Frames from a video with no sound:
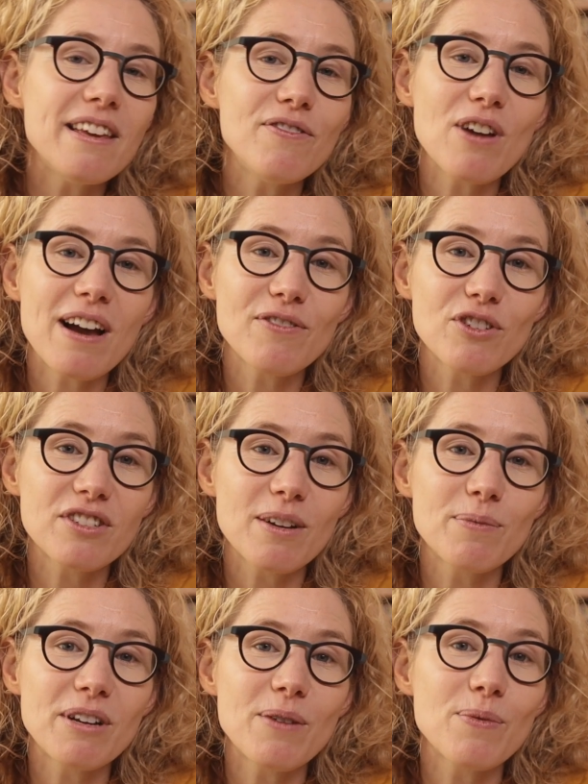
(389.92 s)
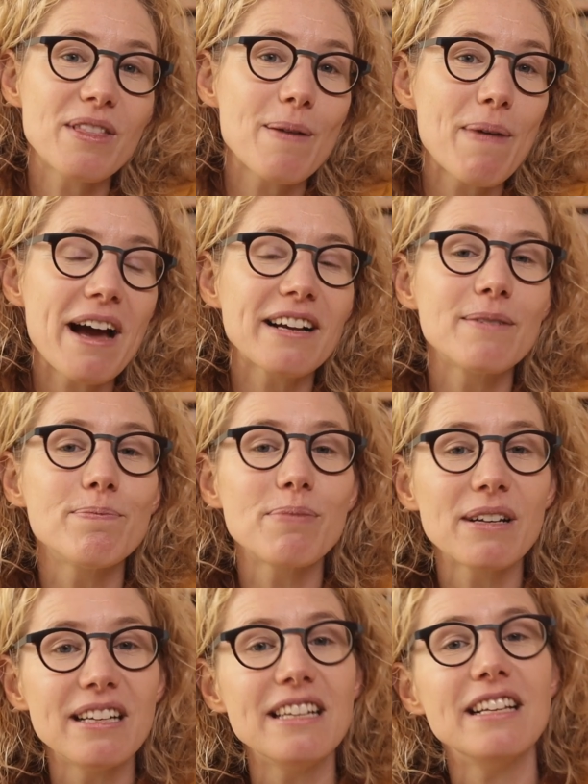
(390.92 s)
that if you have your subject with their back
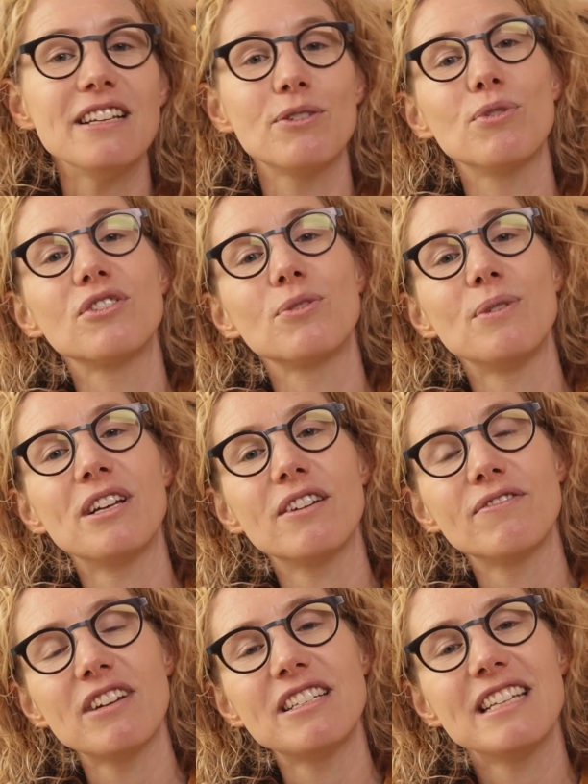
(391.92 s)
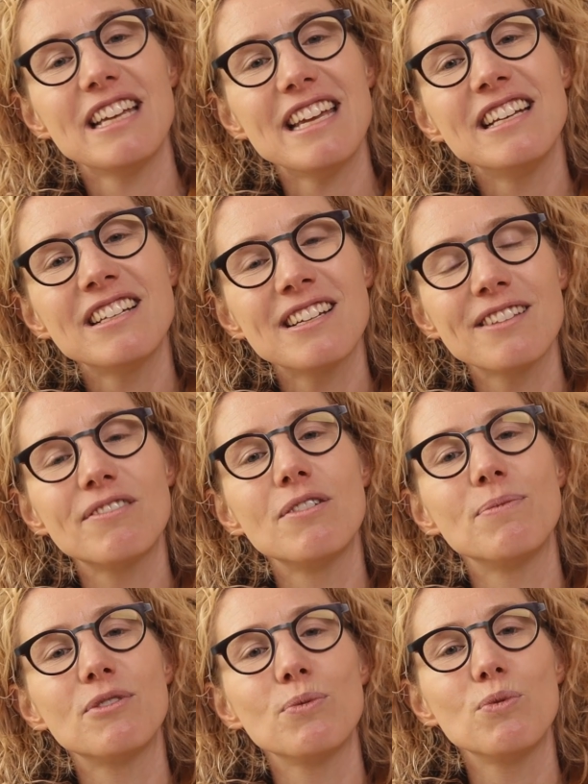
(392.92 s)
completely towards the window, facing into the
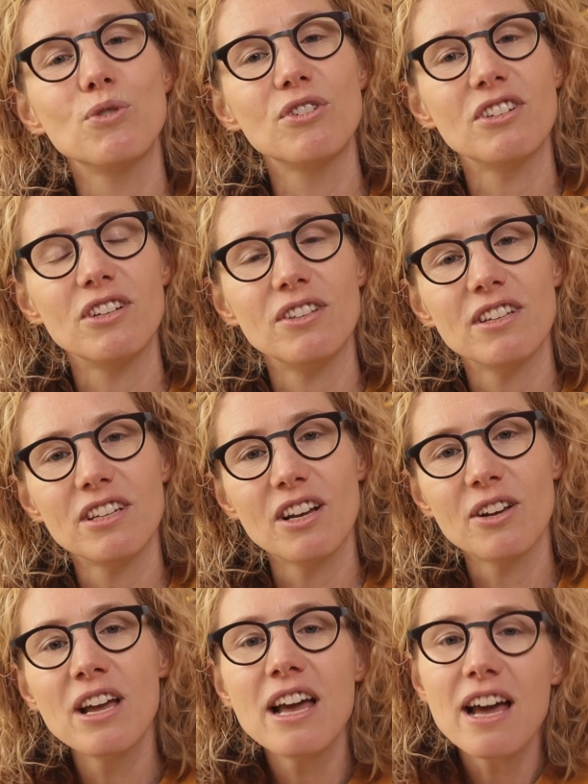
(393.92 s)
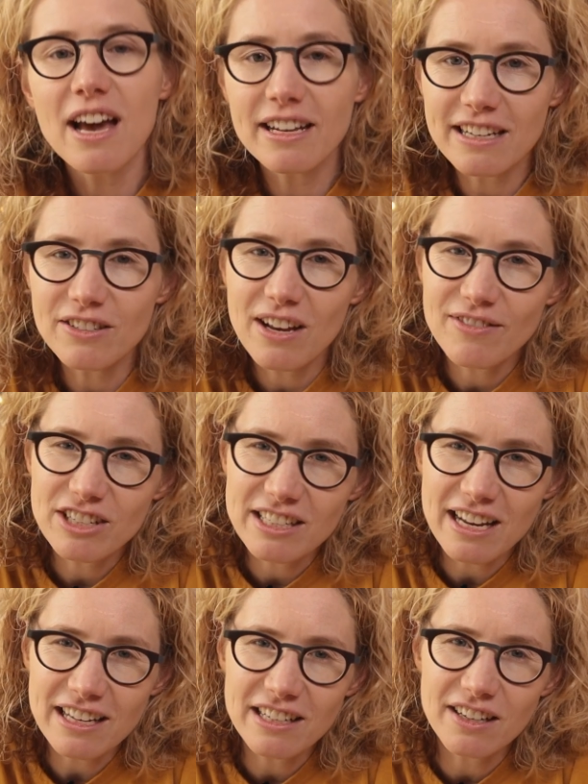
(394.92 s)
room towards you, that, unless you have a
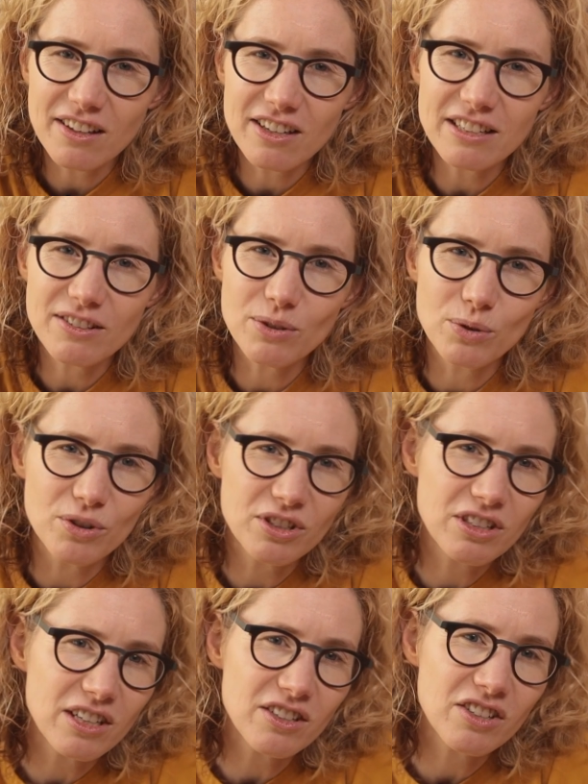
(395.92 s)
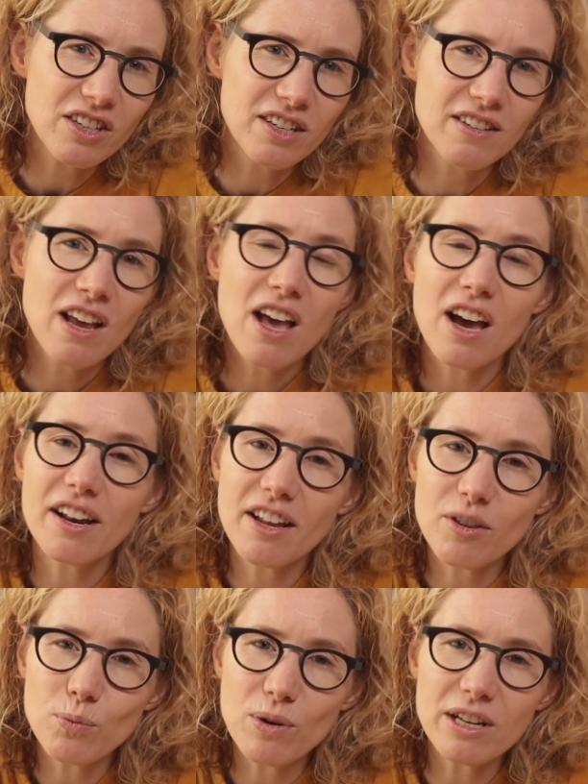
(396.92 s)
second light source, such as
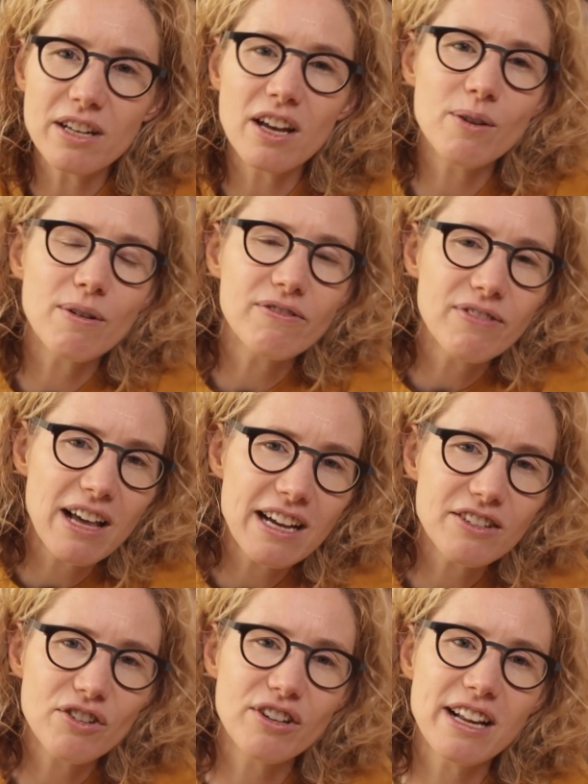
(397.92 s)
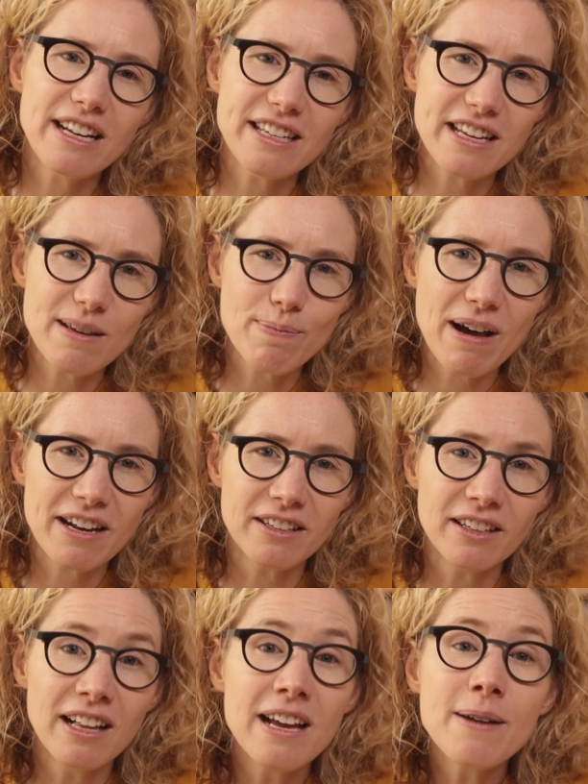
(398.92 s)
another window, a flash or an LED
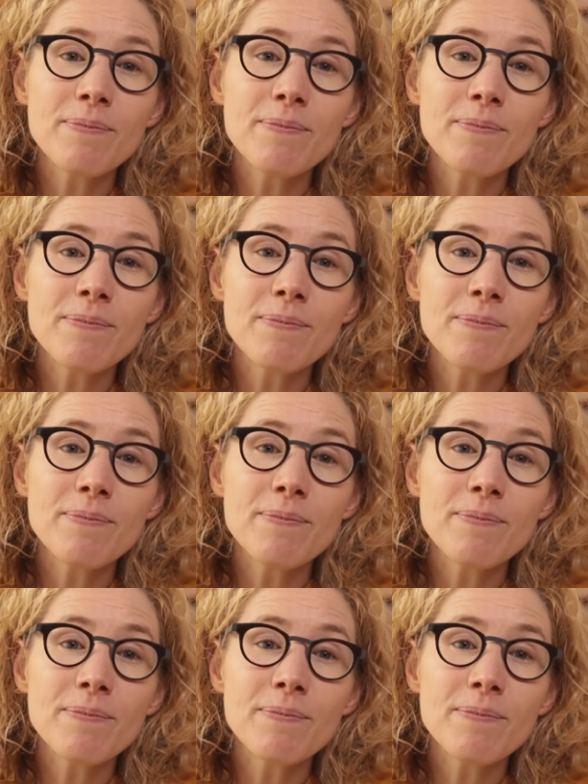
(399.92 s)
panel,